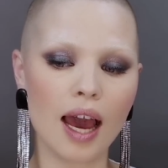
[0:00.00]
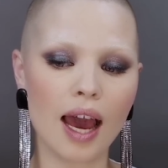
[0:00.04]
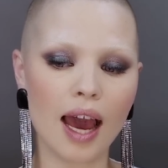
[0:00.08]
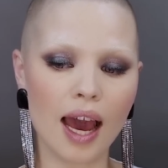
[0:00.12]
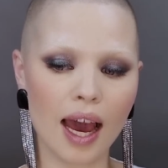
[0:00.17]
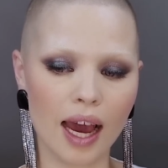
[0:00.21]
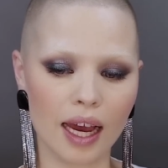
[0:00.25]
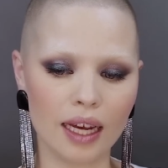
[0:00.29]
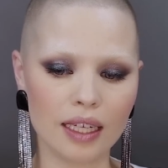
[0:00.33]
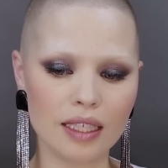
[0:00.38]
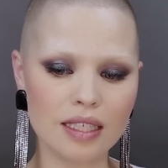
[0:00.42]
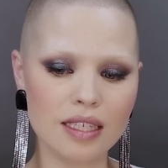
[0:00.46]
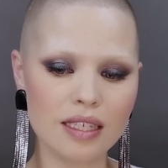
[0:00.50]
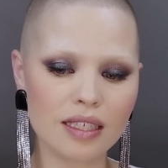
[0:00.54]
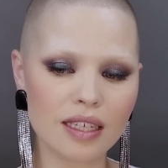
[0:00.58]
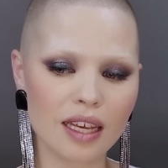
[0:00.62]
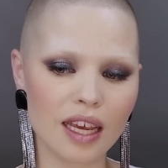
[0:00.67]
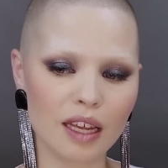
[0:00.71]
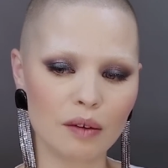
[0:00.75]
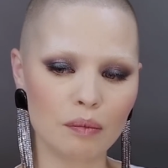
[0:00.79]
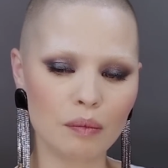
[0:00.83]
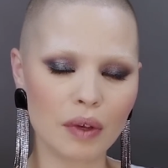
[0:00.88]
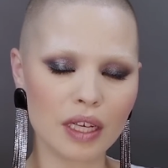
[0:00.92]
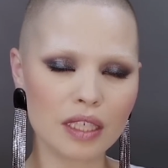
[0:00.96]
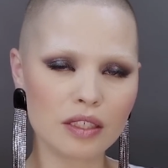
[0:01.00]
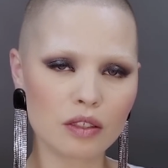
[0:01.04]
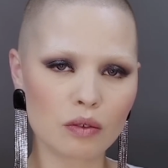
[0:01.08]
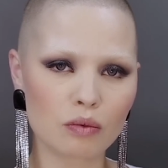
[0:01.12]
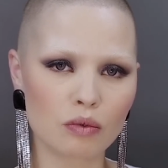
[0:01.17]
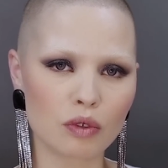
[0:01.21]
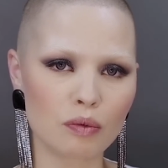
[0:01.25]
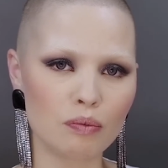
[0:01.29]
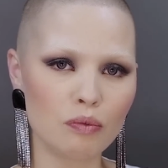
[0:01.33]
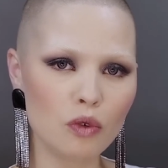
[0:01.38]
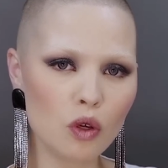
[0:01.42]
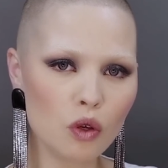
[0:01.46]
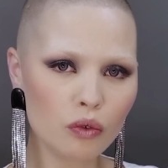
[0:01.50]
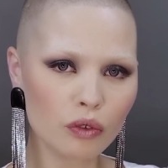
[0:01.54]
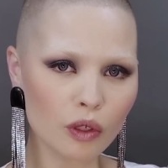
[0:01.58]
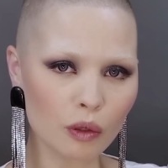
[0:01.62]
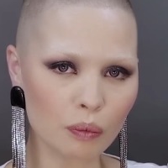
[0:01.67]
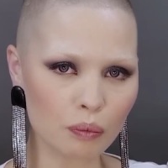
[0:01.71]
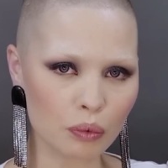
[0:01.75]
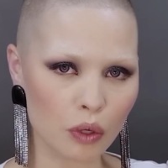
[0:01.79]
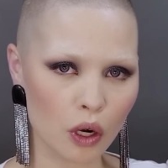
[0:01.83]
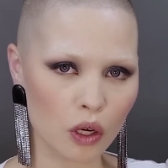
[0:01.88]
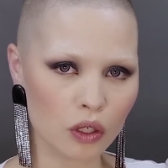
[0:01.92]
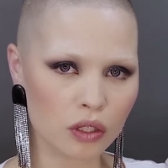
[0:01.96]
and it makes the removal
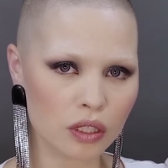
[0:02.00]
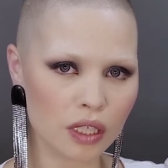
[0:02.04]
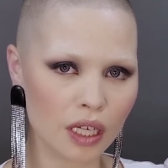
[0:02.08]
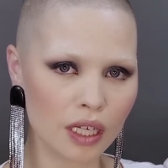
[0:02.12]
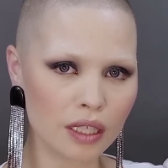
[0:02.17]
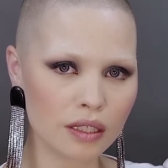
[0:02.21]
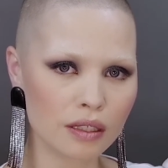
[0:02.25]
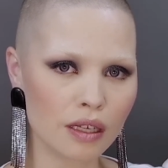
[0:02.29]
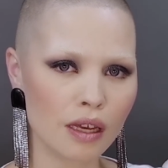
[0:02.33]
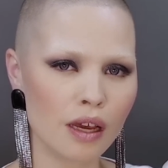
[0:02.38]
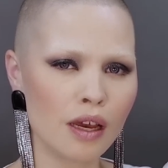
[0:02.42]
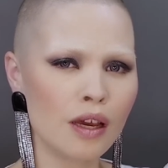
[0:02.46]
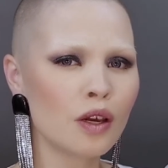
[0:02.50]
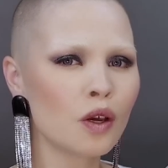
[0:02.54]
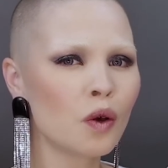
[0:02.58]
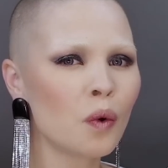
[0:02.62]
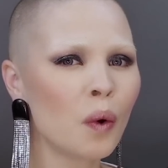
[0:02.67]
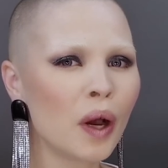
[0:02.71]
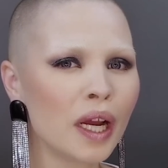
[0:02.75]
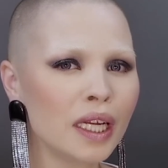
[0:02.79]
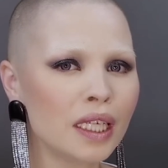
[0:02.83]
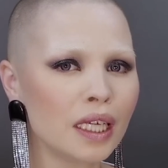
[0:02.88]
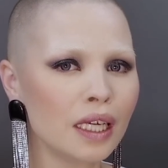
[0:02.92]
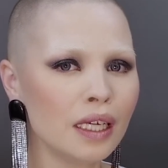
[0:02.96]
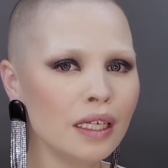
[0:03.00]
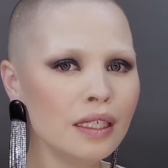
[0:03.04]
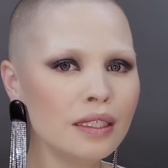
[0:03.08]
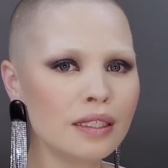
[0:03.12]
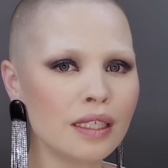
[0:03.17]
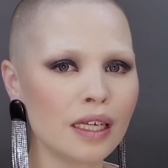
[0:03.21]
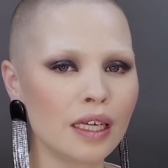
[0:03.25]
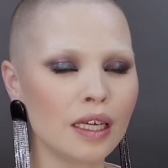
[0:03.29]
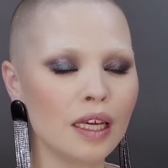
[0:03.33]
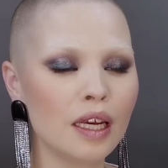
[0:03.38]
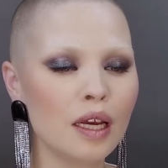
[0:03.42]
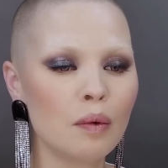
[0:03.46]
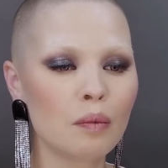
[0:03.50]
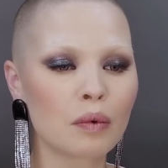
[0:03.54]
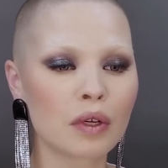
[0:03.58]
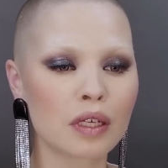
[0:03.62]
process quite easy,